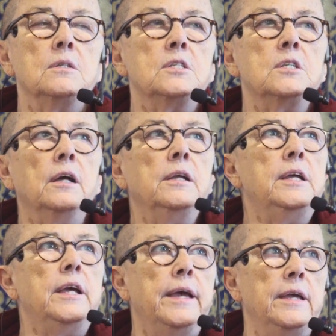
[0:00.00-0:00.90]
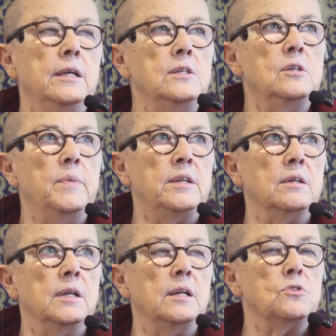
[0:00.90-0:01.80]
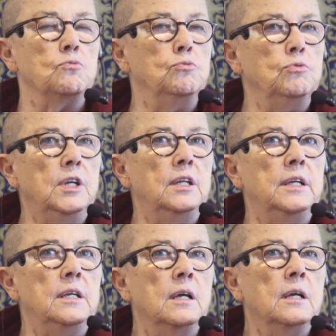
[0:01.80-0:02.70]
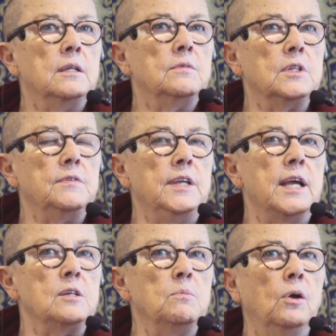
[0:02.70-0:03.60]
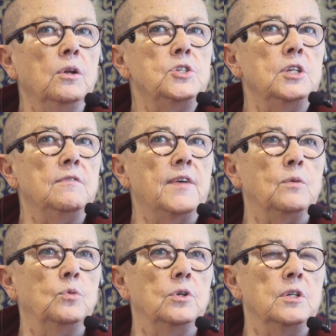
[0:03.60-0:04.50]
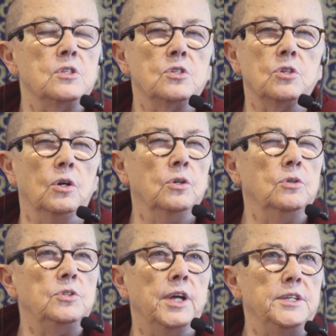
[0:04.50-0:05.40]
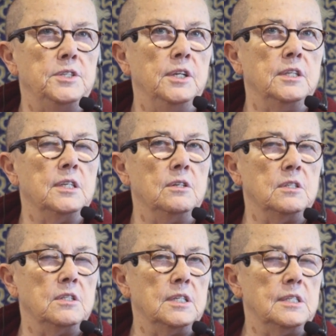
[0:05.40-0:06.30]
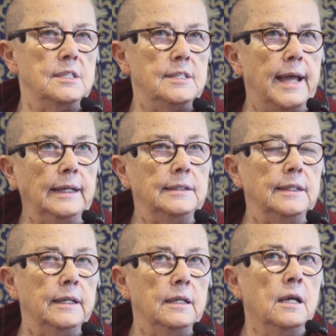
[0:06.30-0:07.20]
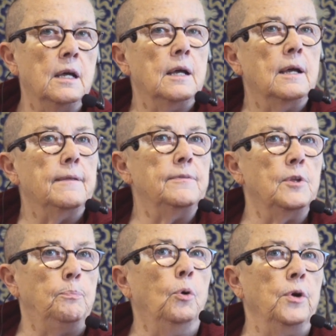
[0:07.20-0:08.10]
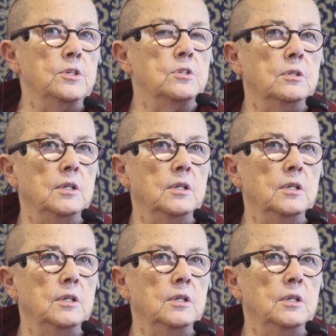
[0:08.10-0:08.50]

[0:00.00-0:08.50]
Sangye in Tibetan, and it's really, the, the etymology of that word is so tasty. It tells us exactly the point